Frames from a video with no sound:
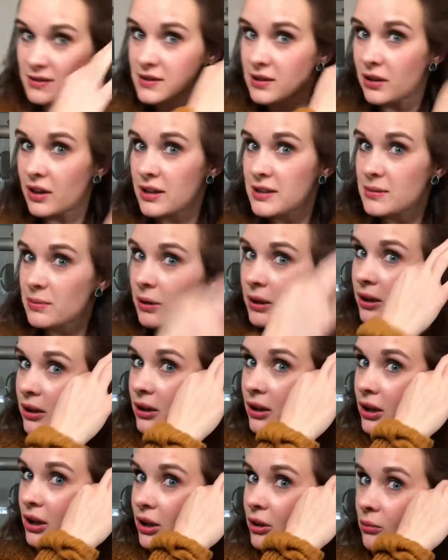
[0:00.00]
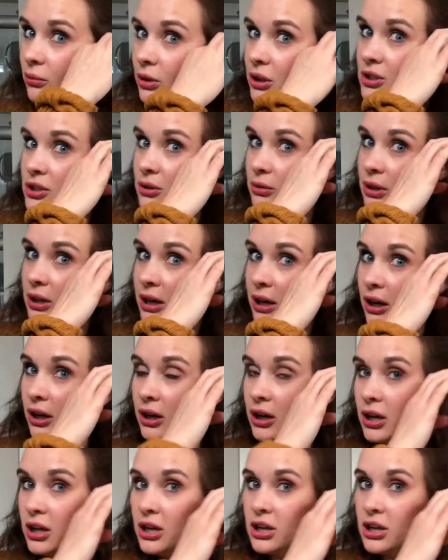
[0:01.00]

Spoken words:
So that's what we're doing here.